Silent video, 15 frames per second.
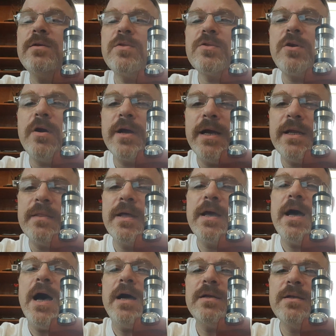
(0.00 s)
Start getting the
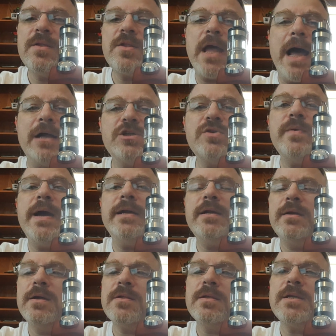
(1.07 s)
cotton saturated,
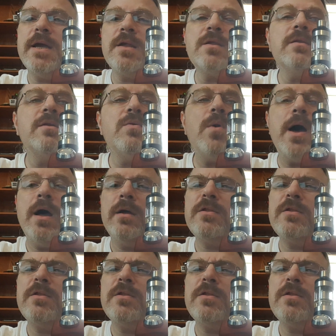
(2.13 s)
because it takes a little while.